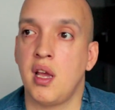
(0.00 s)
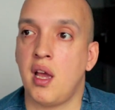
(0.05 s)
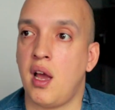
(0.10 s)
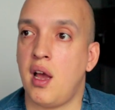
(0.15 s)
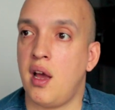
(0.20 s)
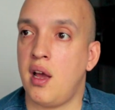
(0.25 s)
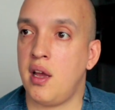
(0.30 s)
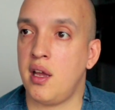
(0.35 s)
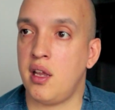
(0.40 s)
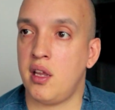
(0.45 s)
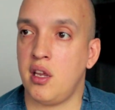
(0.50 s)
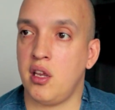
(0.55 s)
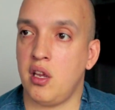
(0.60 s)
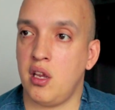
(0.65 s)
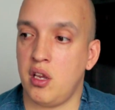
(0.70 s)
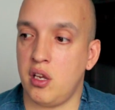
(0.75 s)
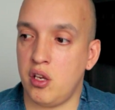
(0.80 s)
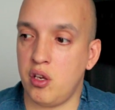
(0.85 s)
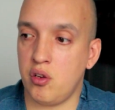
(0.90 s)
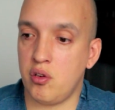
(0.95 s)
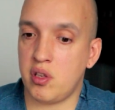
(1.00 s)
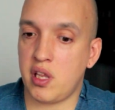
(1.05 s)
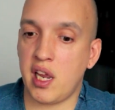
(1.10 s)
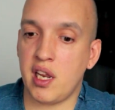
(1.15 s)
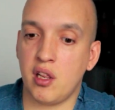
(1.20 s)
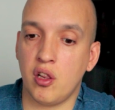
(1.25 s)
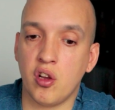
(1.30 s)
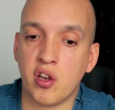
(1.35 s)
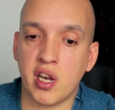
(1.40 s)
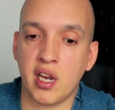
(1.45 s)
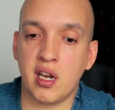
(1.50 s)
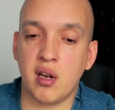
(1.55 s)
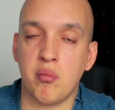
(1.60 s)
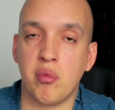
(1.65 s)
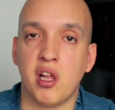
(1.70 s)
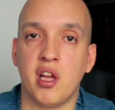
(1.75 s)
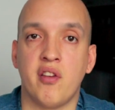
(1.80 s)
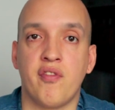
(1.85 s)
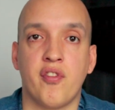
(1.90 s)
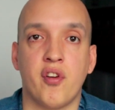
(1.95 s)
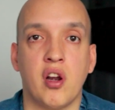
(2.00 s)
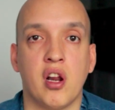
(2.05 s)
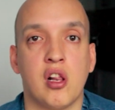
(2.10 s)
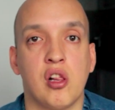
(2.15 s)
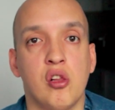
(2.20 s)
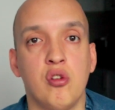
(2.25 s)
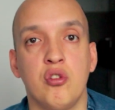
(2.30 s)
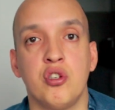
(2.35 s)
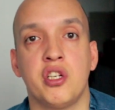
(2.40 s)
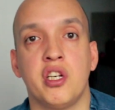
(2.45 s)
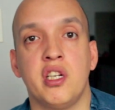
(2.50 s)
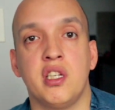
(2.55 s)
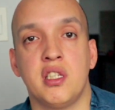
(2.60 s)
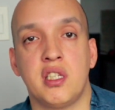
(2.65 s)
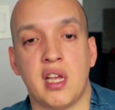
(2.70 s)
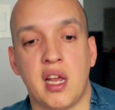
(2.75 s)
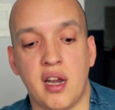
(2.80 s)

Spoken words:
they look in the blood for inclusions,